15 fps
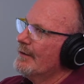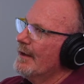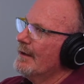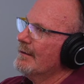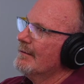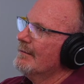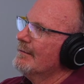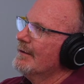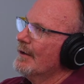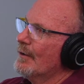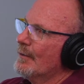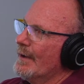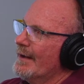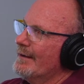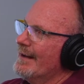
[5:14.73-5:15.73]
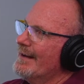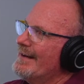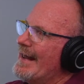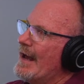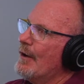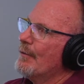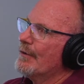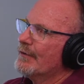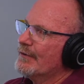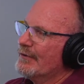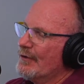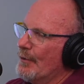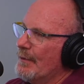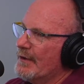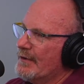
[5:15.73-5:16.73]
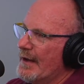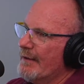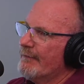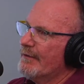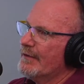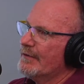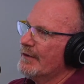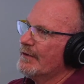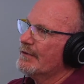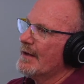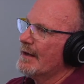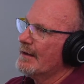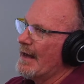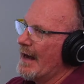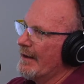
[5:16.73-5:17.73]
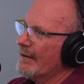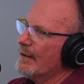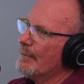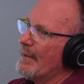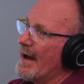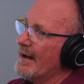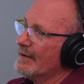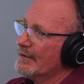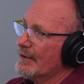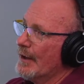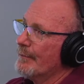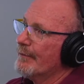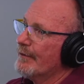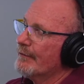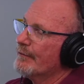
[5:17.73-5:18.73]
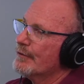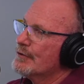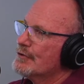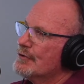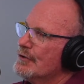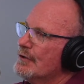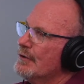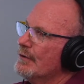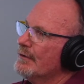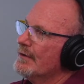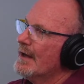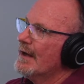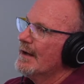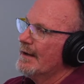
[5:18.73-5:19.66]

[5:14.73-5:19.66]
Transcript: and and now with so much emphasis on out of the box comfort for shoes,